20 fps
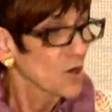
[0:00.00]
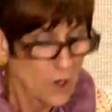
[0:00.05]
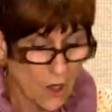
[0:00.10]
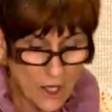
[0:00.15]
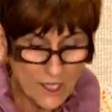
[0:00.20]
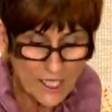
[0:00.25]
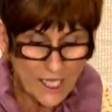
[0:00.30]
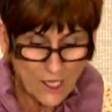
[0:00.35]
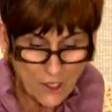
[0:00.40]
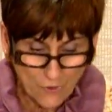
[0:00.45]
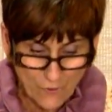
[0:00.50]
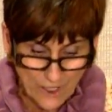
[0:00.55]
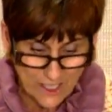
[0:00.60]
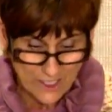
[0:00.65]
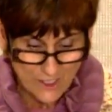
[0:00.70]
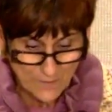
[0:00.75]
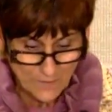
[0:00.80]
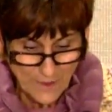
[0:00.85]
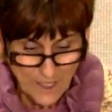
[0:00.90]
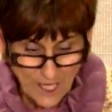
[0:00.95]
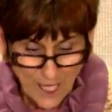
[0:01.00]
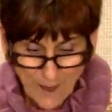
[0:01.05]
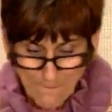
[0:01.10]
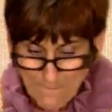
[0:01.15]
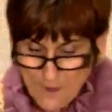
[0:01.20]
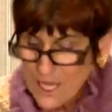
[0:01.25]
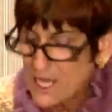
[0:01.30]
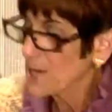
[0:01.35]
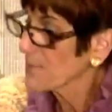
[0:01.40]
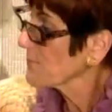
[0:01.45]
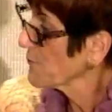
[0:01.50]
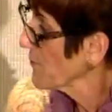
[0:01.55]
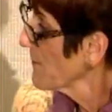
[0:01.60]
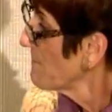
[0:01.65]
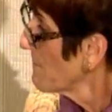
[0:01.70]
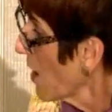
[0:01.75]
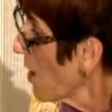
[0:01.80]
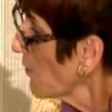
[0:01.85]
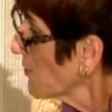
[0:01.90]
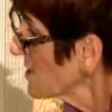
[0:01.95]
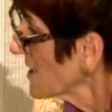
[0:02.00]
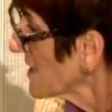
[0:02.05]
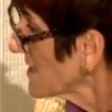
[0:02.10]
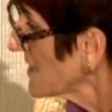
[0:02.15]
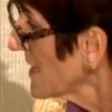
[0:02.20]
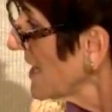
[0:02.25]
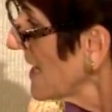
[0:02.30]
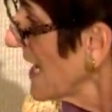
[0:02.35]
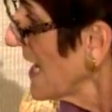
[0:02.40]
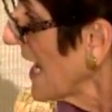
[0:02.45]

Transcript: Cookie Crisp being promoted